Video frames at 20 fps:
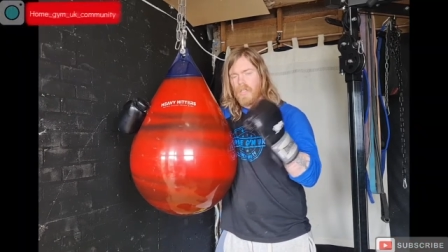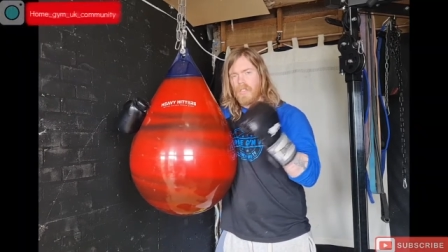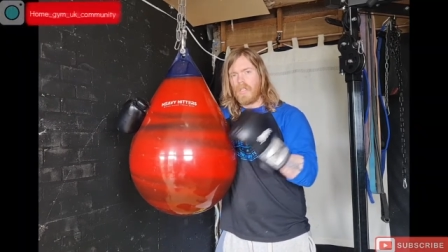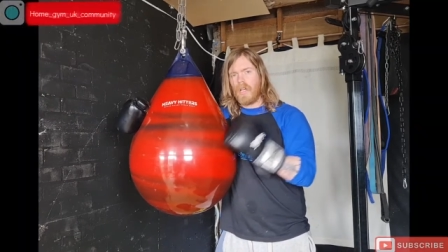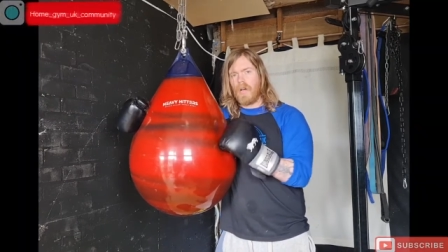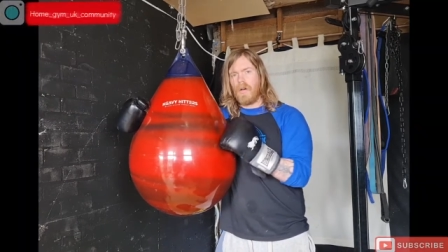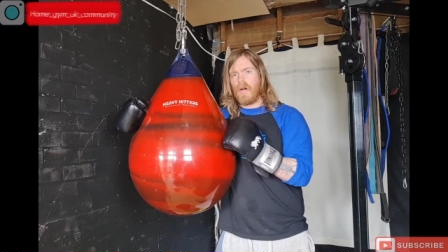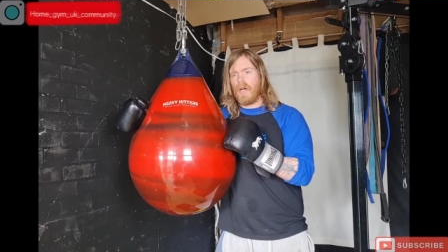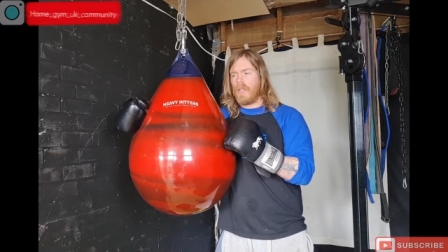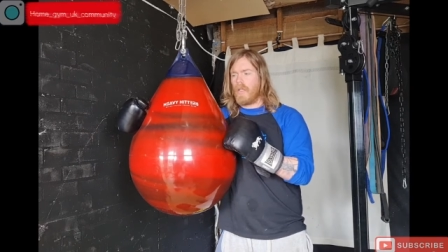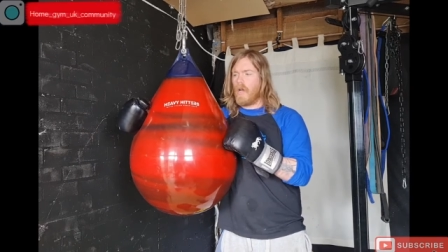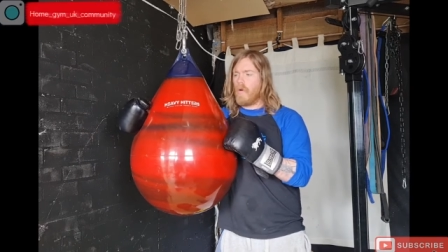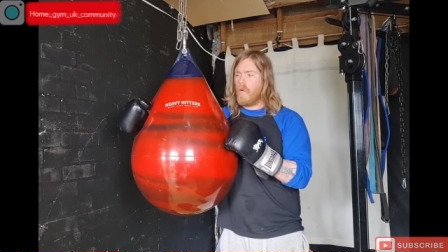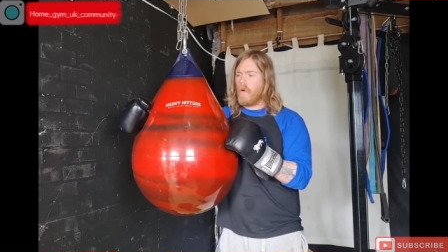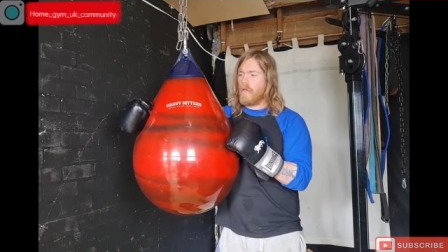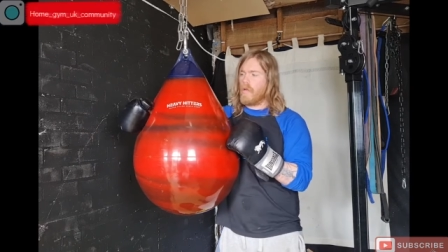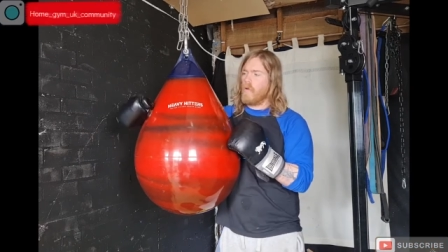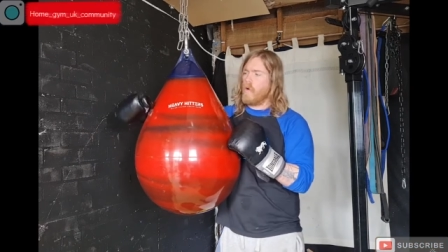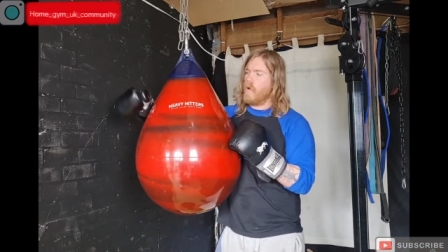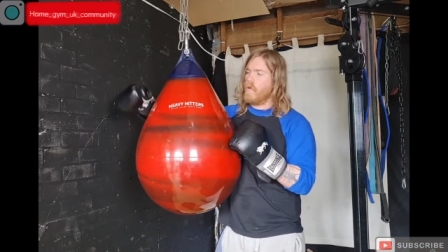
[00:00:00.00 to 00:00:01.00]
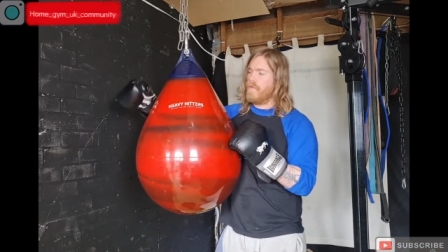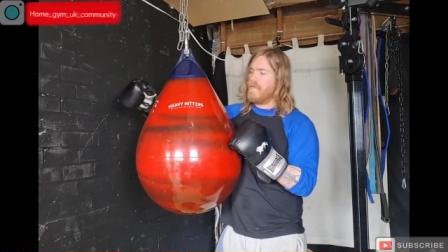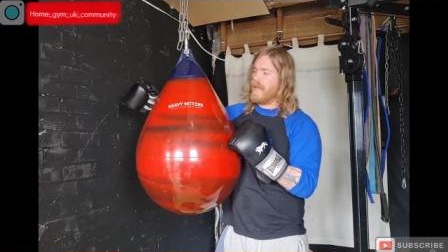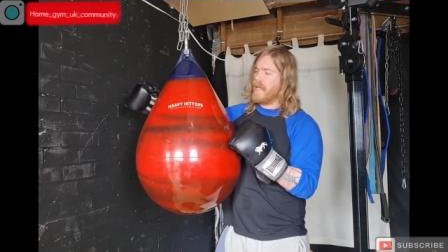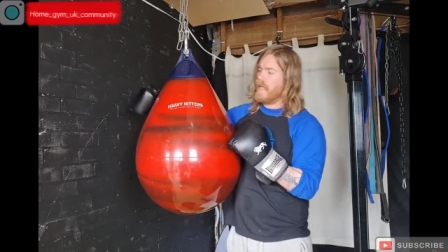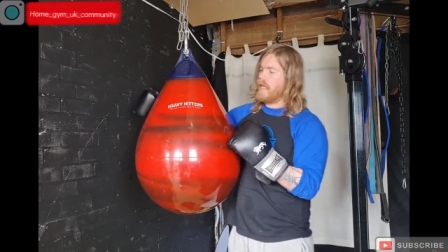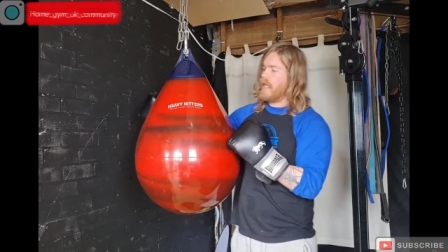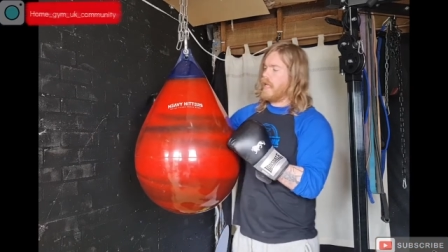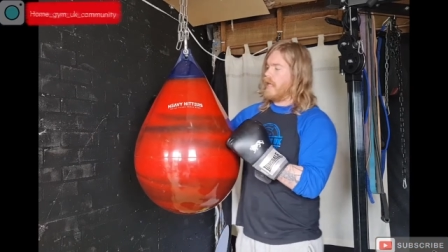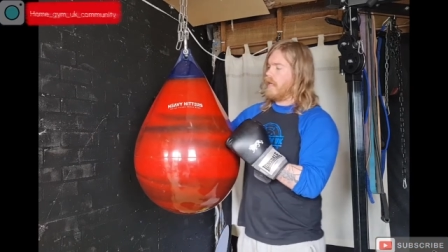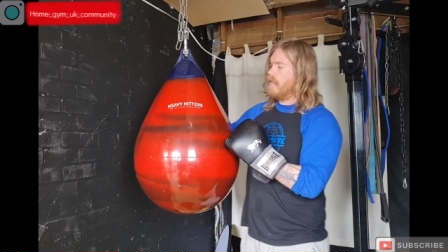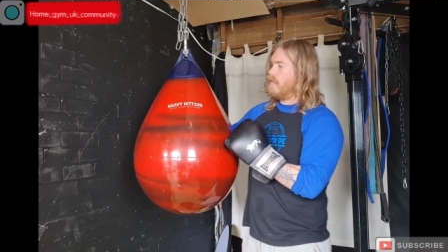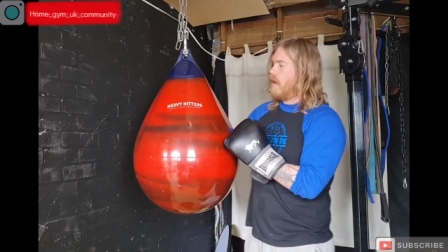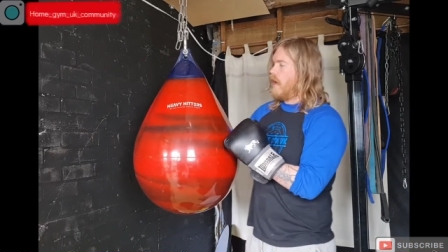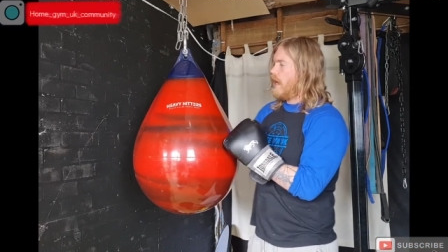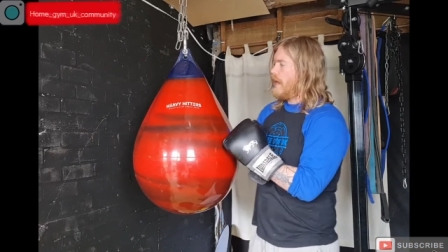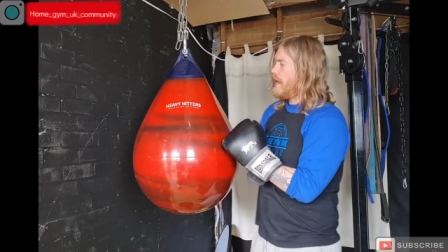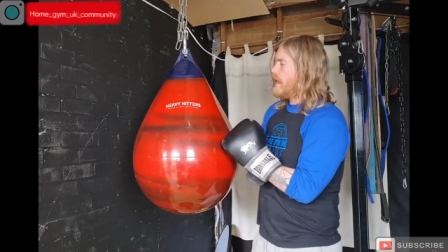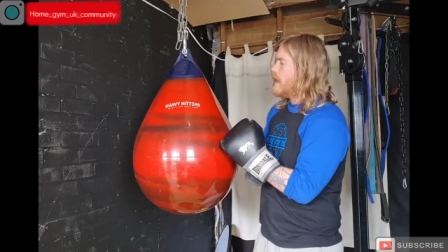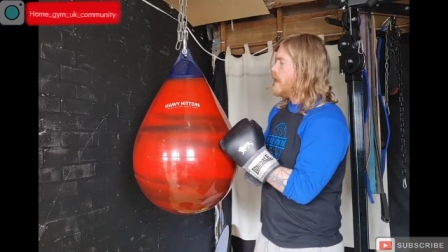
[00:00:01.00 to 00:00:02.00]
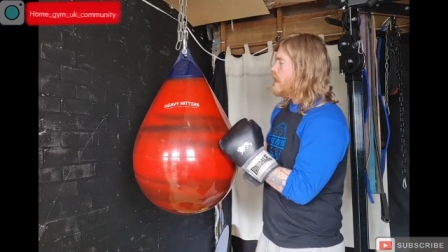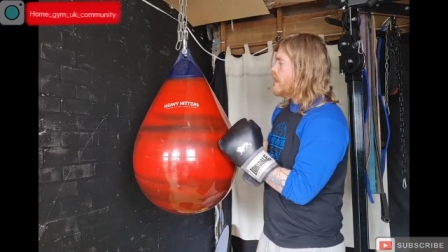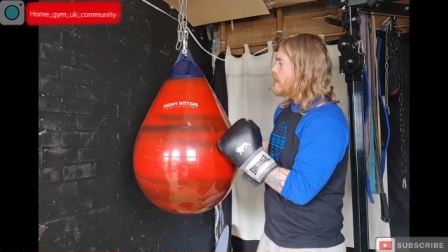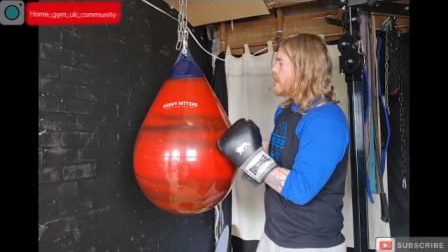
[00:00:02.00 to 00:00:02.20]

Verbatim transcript: So I know what you're all thinking, right?